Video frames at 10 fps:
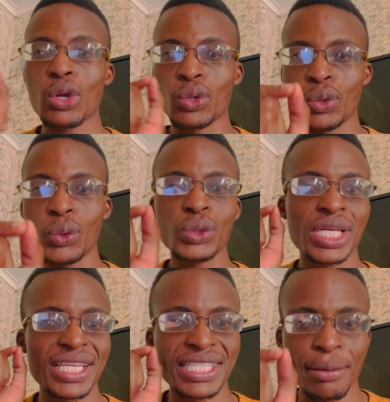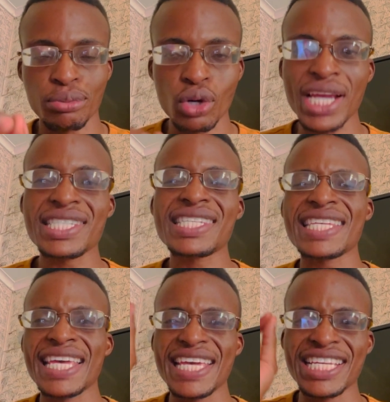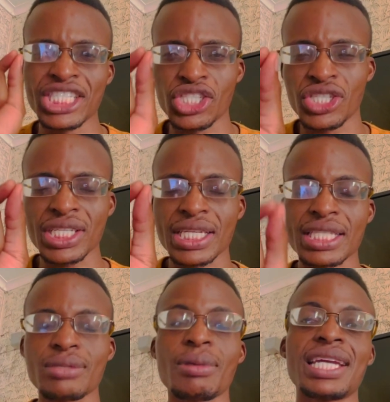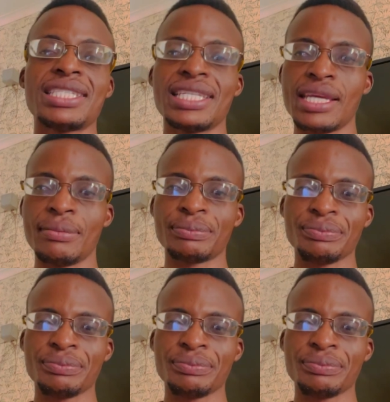good surprises in Jesus' mighty name.